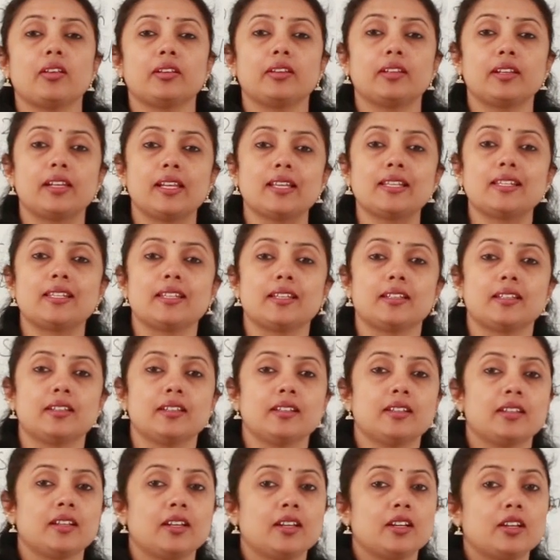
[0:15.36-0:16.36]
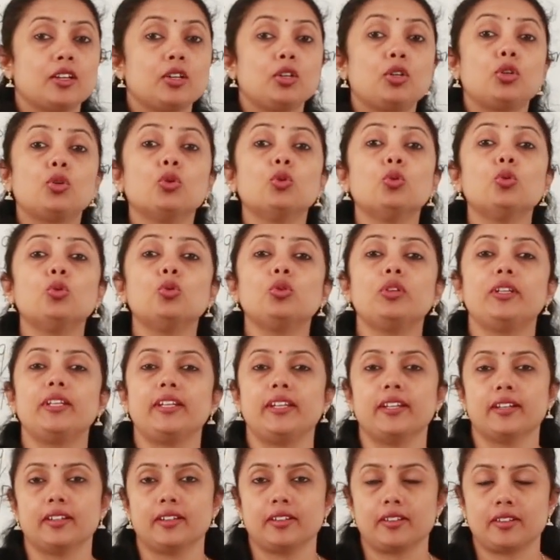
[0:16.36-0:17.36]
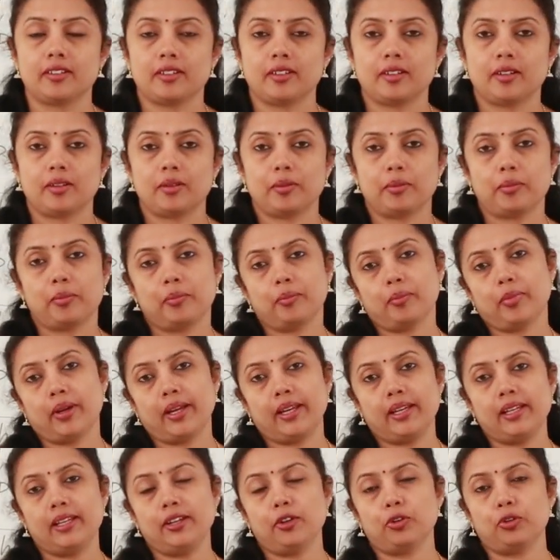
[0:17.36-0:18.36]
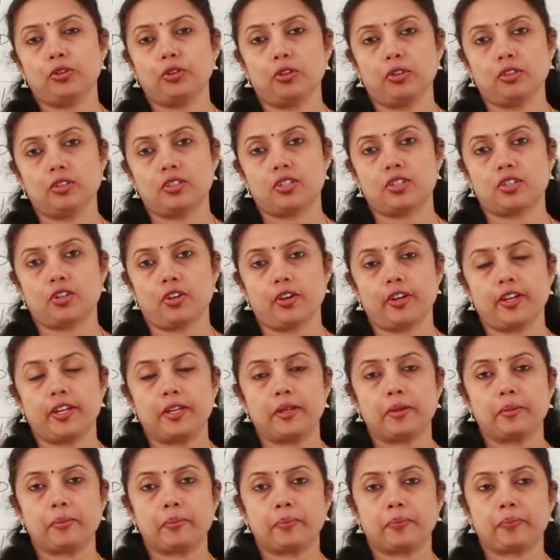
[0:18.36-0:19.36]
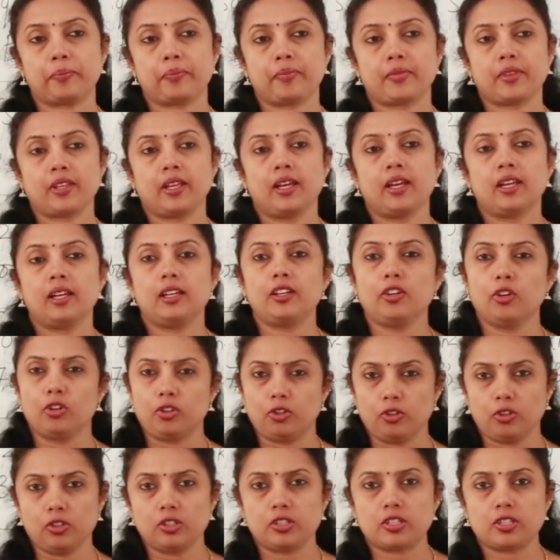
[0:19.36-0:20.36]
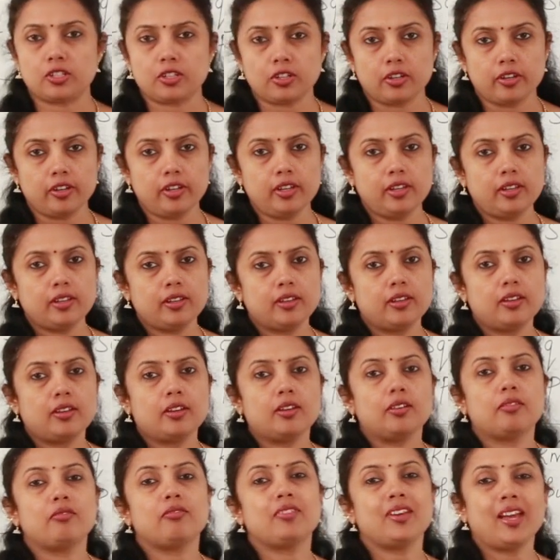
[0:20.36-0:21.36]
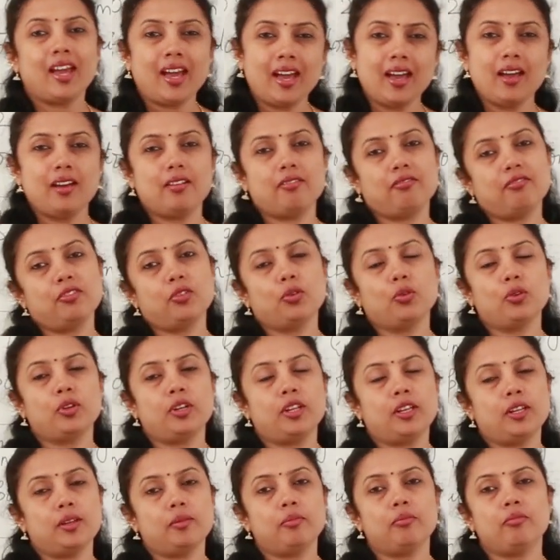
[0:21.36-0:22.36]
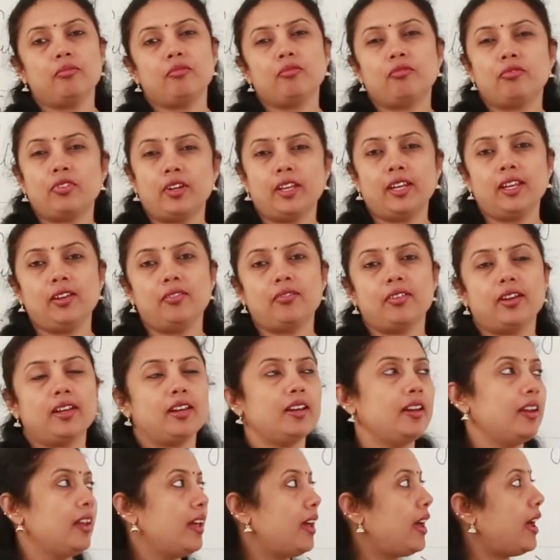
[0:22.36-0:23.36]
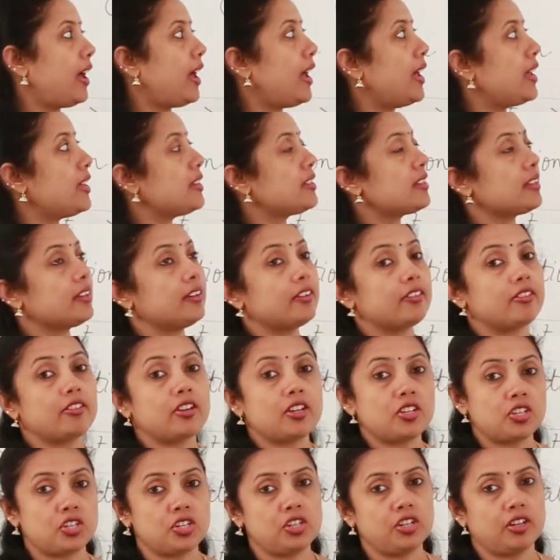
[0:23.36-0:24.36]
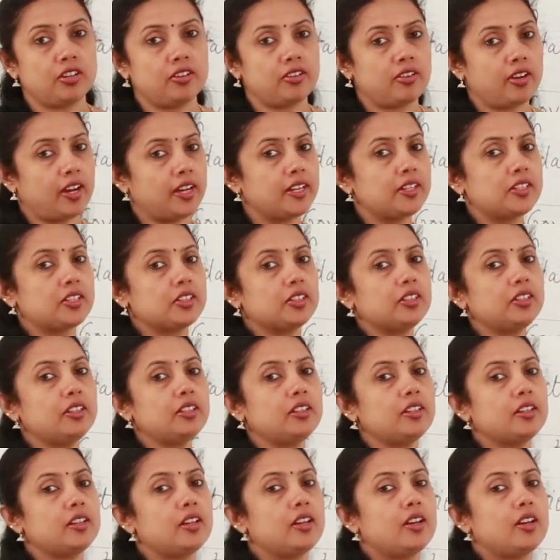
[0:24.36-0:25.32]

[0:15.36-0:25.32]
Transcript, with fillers: the lesson Too Dear by Leo Tolstoy. Leo Tolstoy, we have known him very well as a Russian writer